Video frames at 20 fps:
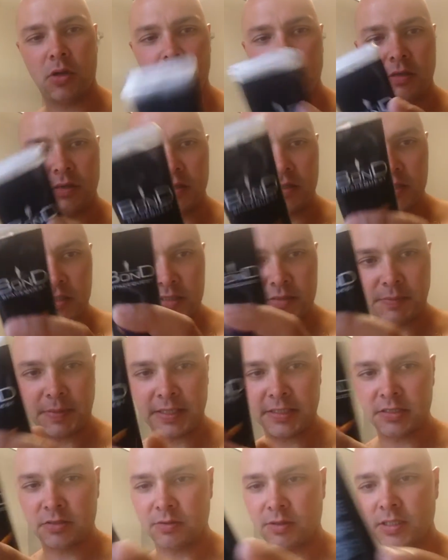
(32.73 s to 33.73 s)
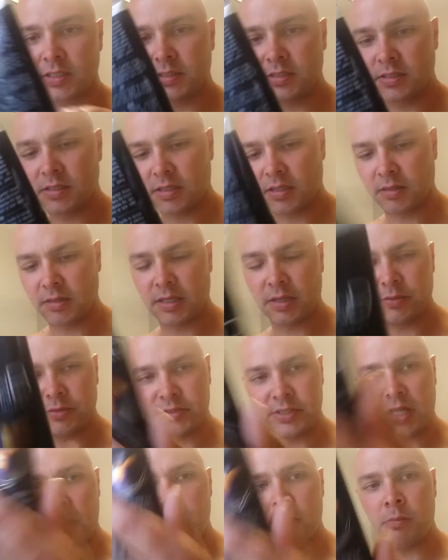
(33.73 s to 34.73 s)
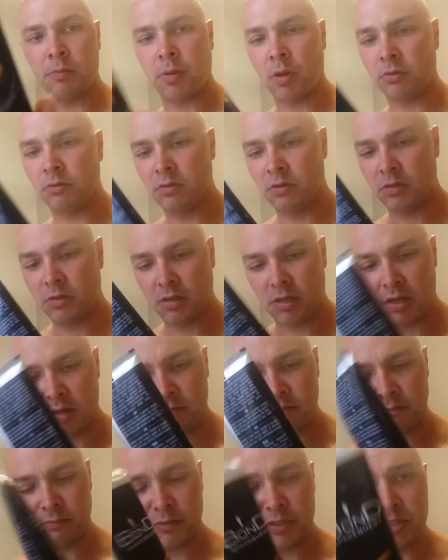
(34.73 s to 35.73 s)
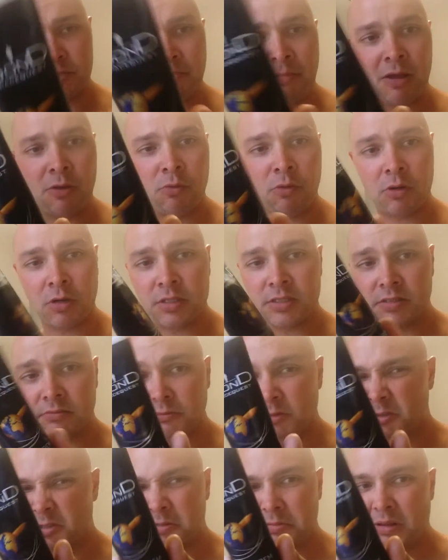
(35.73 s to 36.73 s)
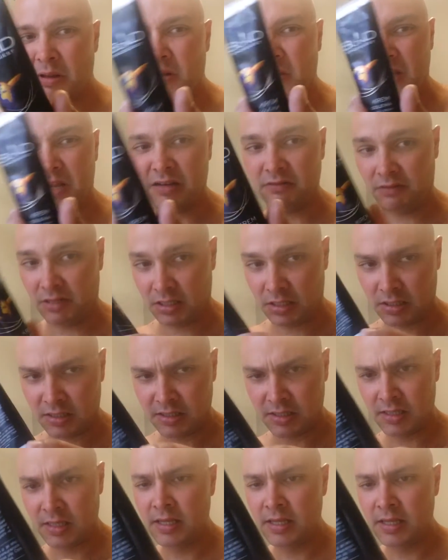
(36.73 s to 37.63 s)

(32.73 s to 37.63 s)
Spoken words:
Bond Space Quest. Okay, we'll start with Bond. Smell wise, it doesn't smell like anything.